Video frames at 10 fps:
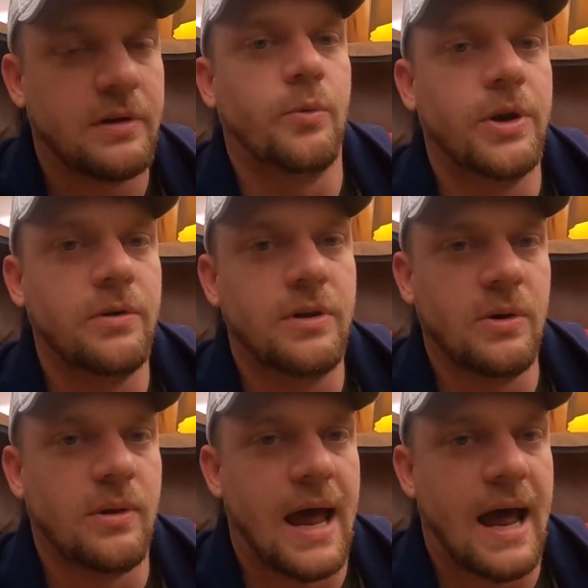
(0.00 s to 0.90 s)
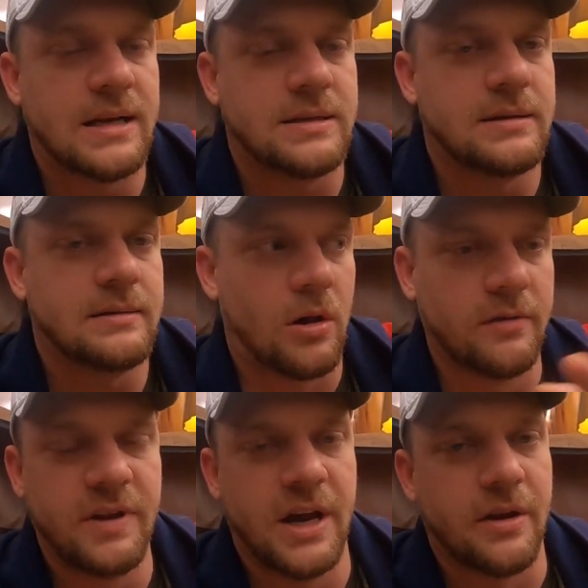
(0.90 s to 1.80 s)
And when you do that, all
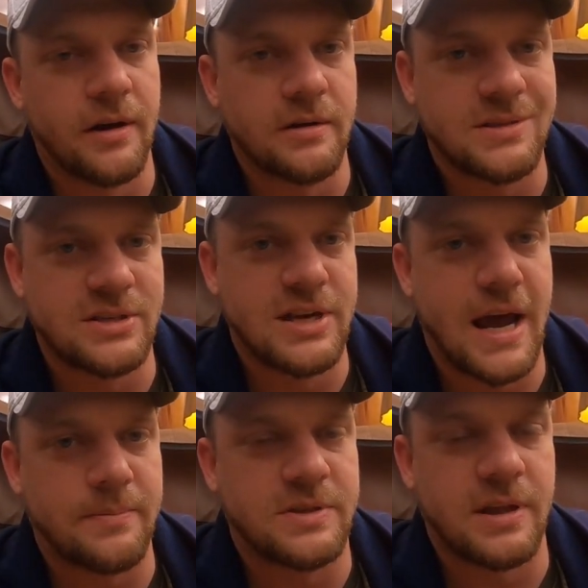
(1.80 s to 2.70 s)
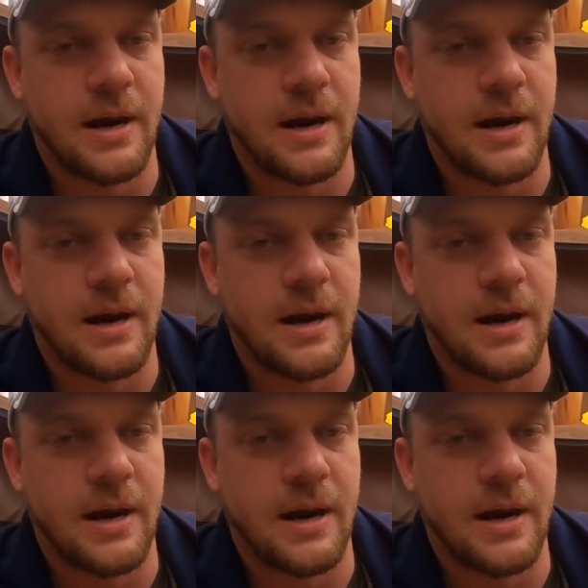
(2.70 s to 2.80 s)
of the other steps